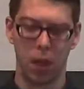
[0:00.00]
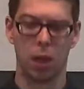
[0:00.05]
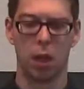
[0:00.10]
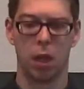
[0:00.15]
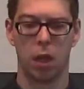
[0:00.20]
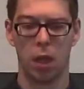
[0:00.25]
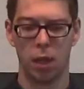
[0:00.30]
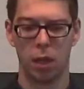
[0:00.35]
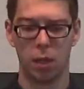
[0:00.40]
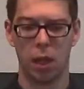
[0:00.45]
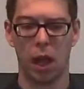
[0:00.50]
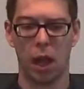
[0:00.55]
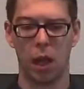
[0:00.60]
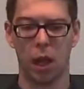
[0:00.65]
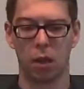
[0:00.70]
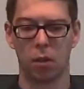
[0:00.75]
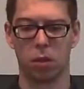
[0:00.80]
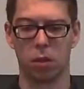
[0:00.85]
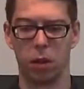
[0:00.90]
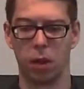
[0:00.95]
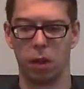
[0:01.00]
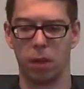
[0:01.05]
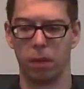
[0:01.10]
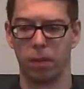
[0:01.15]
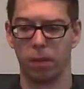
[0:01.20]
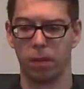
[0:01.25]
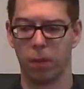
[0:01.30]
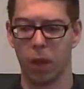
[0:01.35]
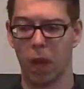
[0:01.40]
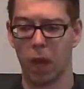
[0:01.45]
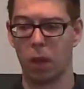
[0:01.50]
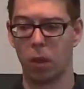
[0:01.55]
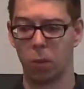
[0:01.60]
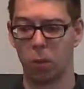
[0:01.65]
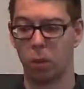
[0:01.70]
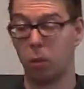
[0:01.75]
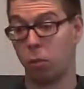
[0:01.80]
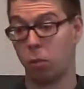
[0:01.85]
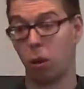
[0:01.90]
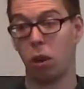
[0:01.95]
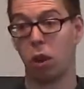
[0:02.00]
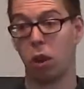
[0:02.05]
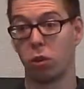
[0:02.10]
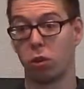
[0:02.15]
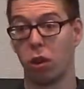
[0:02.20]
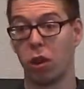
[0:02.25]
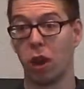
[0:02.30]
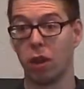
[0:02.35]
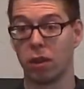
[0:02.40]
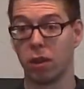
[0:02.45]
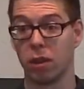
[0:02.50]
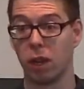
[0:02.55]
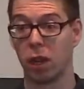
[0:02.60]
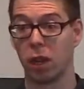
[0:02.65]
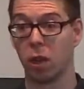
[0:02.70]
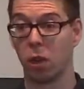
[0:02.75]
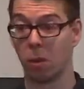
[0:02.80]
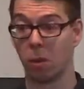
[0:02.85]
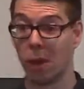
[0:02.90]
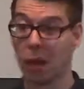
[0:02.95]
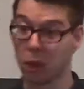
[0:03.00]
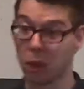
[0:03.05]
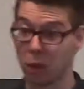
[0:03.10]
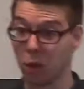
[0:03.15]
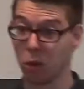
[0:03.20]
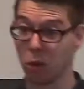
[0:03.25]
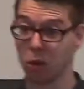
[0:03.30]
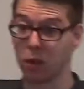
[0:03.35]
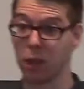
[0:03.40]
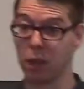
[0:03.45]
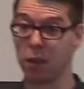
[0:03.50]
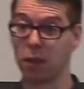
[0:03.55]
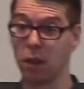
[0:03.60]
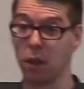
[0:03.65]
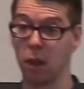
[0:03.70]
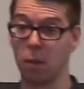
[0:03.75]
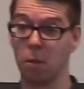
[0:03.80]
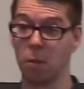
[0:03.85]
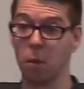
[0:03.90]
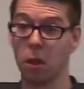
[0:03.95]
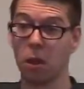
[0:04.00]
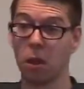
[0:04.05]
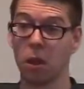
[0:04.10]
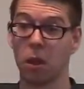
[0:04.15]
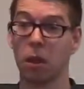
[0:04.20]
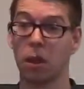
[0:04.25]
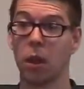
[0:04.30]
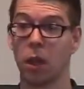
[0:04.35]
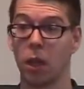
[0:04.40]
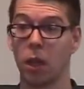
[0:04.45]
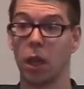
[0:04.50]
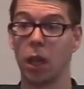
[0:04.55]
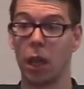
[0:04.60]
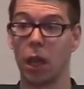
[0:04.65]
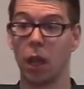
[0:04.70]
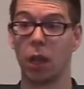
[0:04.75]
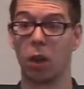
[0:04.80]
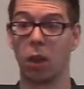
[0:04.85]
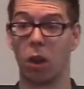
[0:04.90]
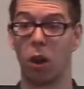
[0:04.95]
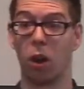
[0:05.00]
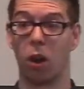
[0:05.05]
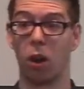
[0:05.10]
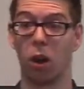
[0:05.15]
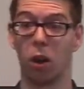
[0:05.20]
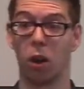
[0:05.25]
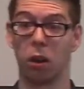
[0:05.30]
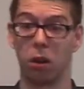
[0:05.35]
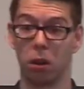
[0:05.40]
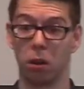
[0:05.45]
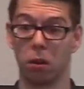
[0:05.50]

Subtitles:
exactly. We put our trust in our medical system, in our